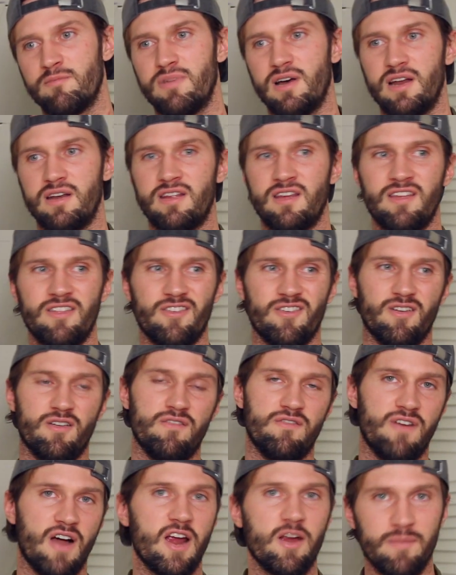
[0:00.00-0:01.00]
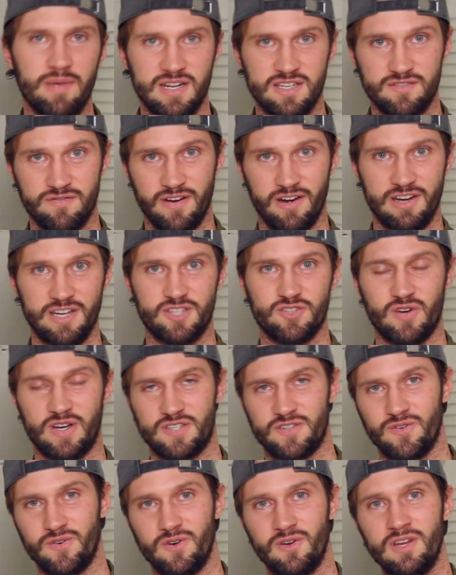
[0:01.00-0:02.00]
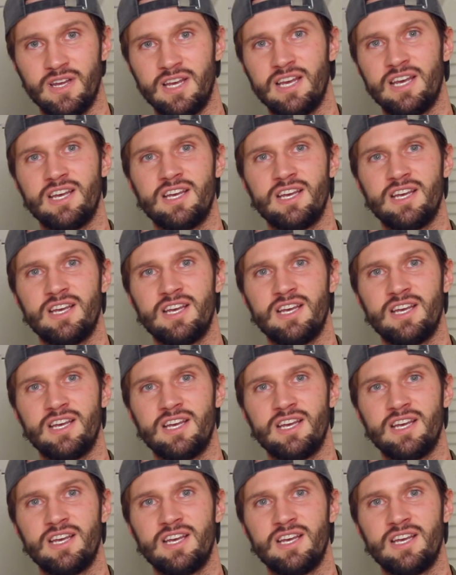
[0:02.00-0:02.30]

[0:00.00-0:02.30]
but their environment's very stressful.